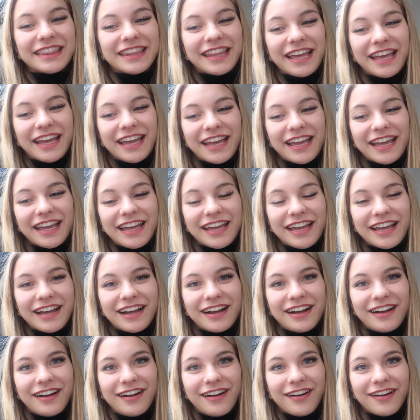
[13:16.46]
They
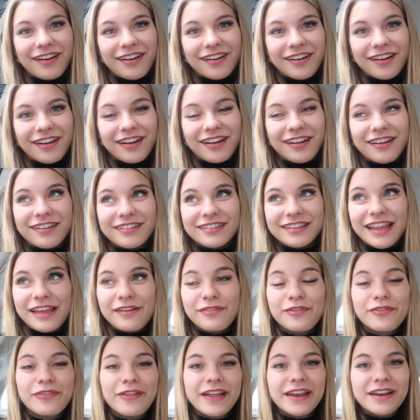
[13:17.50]

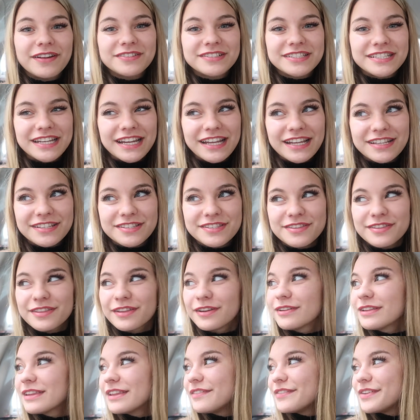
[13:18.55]
have a flight out tonight, so
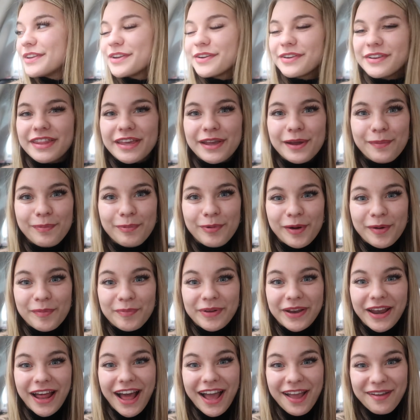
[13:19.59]
they're leaving to go to the airport,
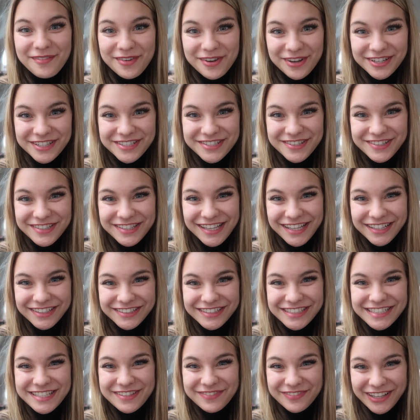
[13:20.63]
but I'm going to Soul
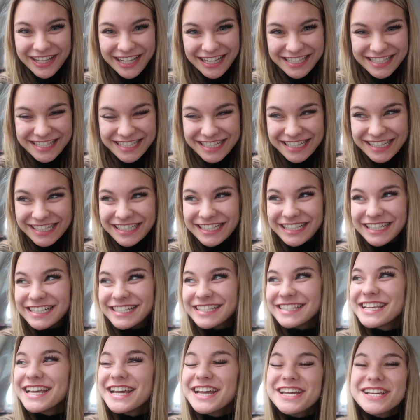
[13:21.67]
Cycle to see Mackenzie
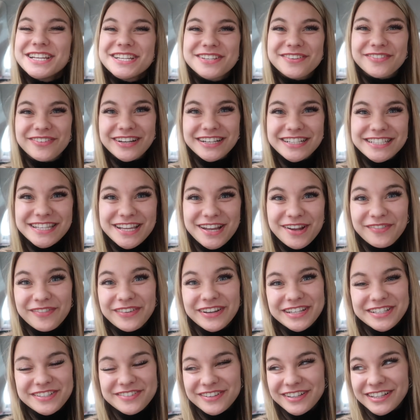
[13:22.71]
because she works there.
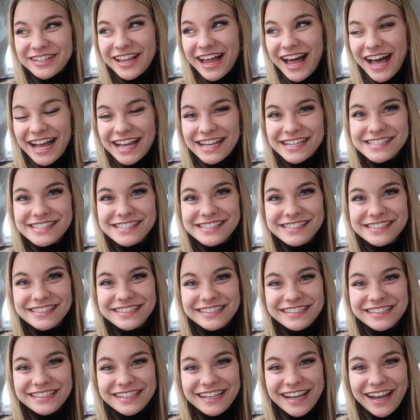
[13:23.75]
We're going to do a class
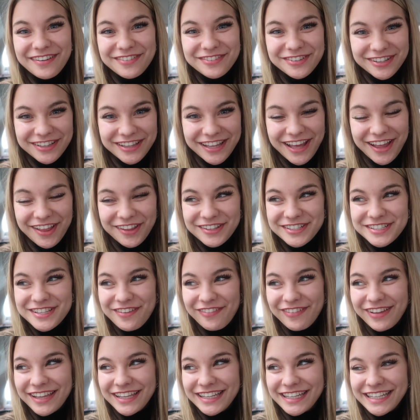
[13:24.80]
after all the calories
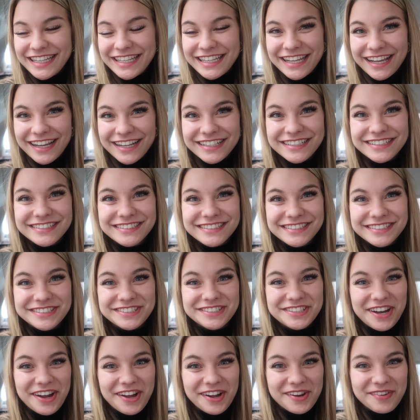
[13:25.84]
I've eaten. Yikes,
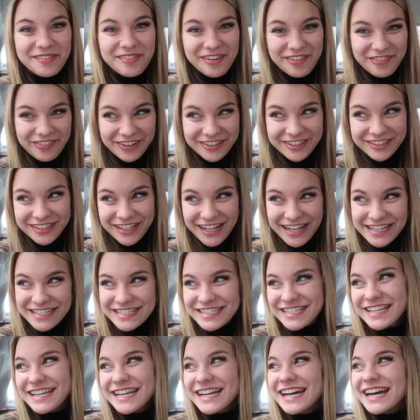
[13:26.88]
it's not going to be a fun
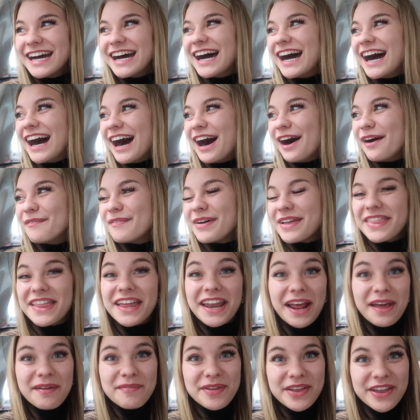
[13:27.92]
class. And
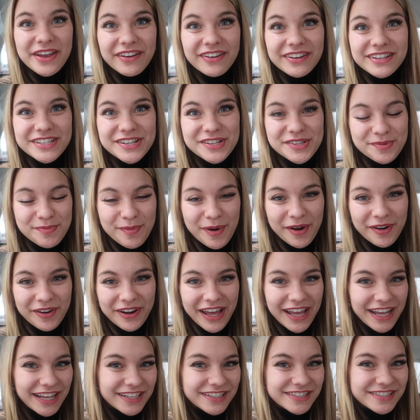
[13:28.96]
then I'm here until tomorrow
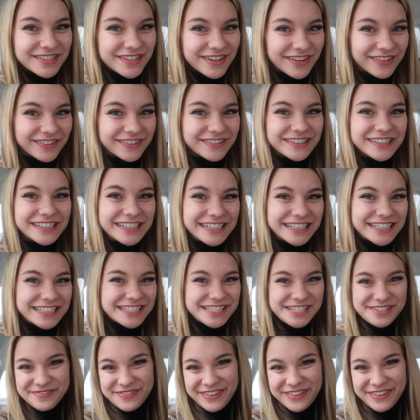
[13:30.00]
night, so it's